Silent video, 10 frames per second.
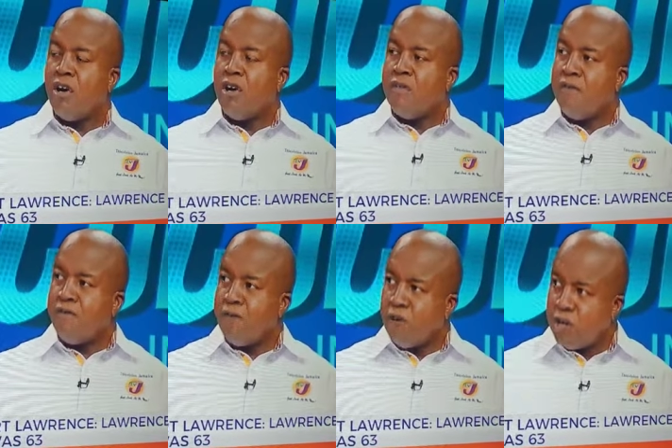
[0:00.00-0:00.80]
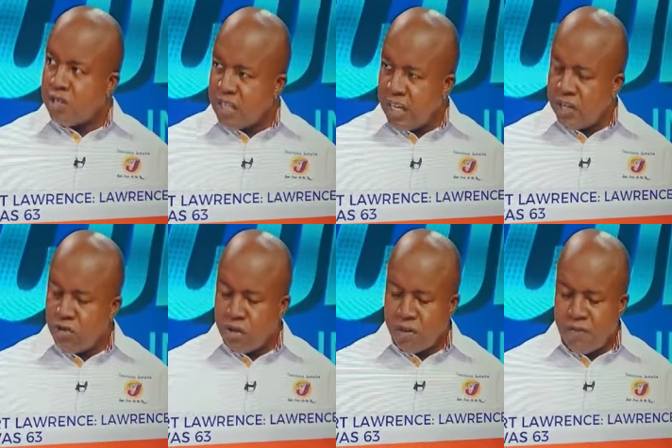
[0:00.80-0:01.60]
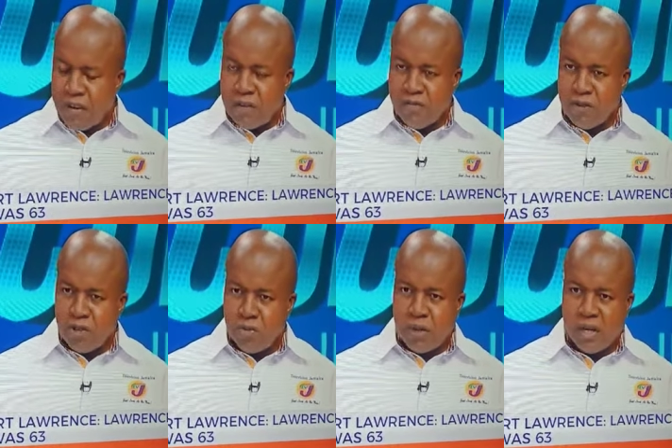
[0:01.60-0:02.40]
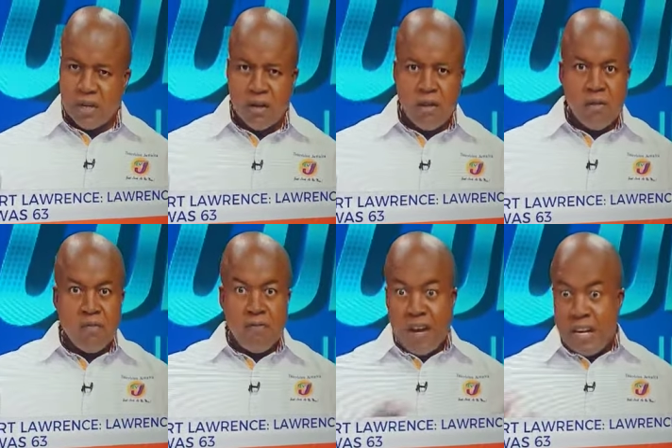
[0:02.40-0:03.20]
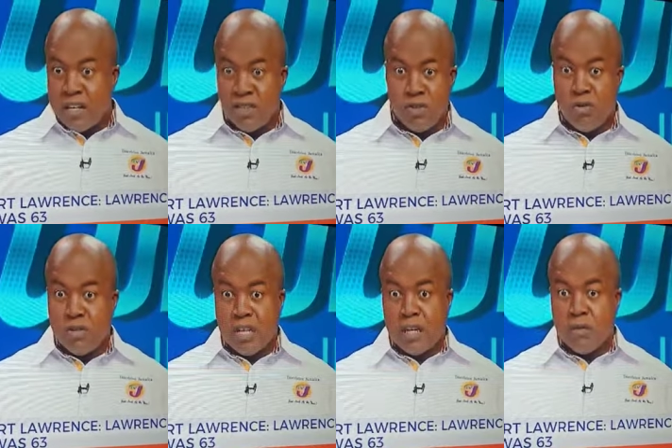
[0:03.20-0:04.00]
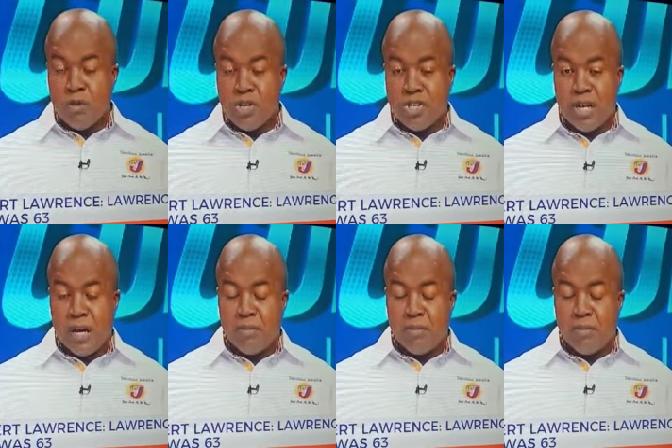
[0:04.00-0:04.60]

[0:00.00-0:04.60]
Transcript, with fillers: saying he was easily among the best authorities on the sport in the world.